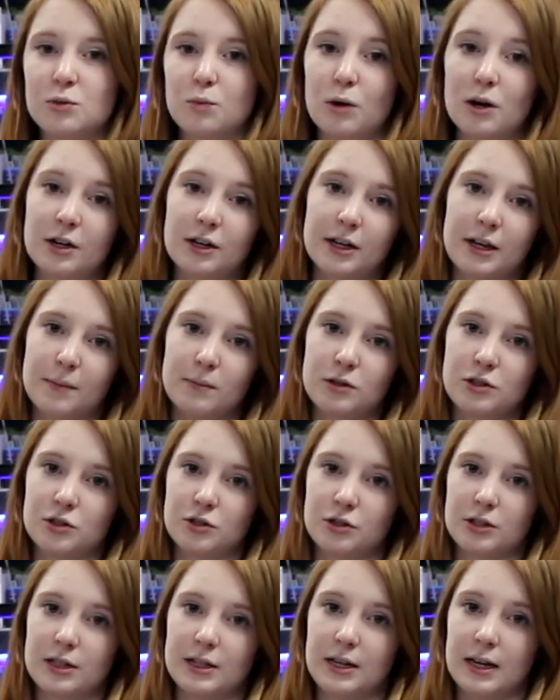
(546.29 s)
water
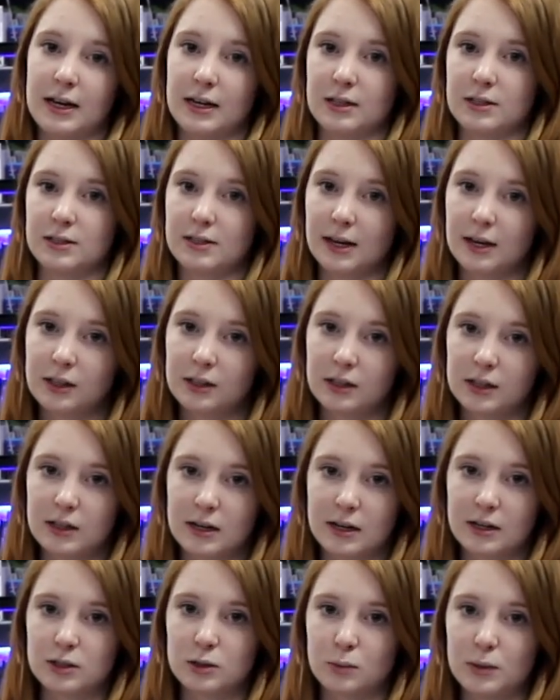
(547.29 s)
chemistry, and cycling
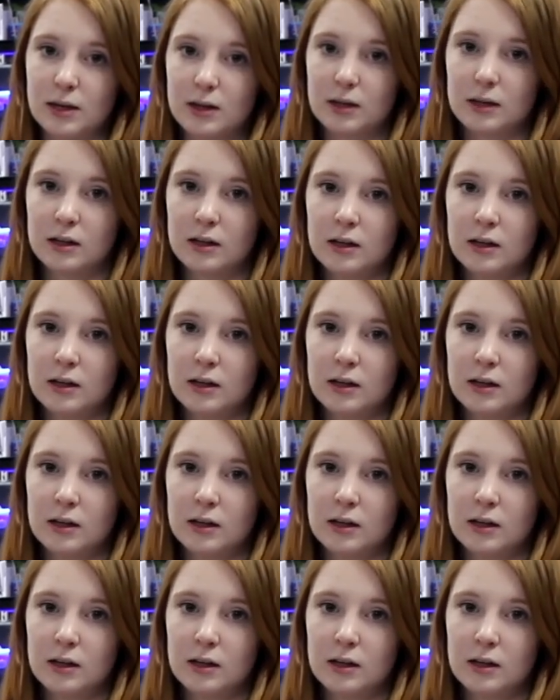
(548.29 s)
next week.